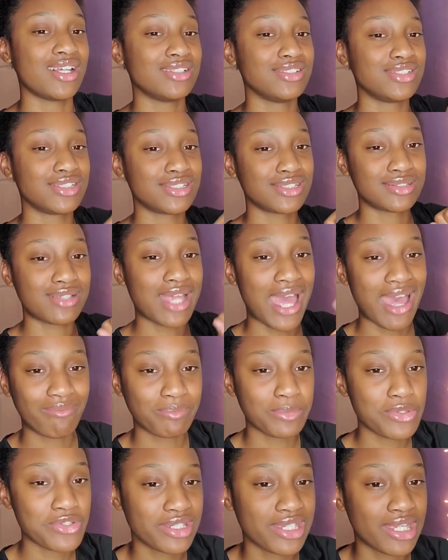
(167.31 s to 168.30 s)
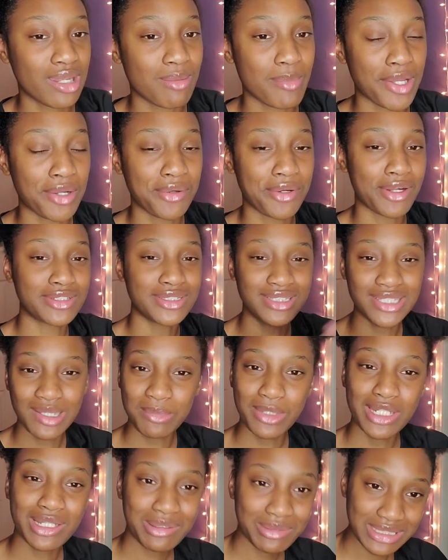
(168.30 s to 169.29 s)
just have music in the background just let
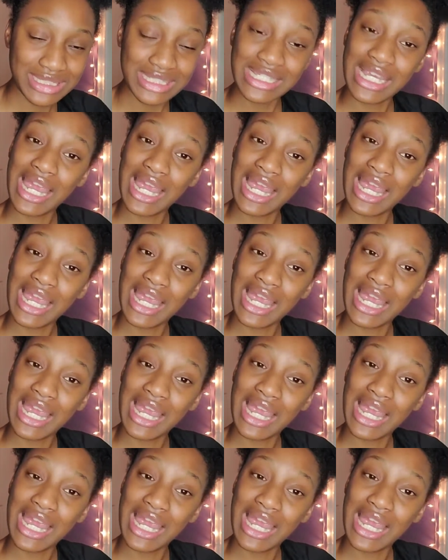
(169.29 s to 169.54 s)
me know which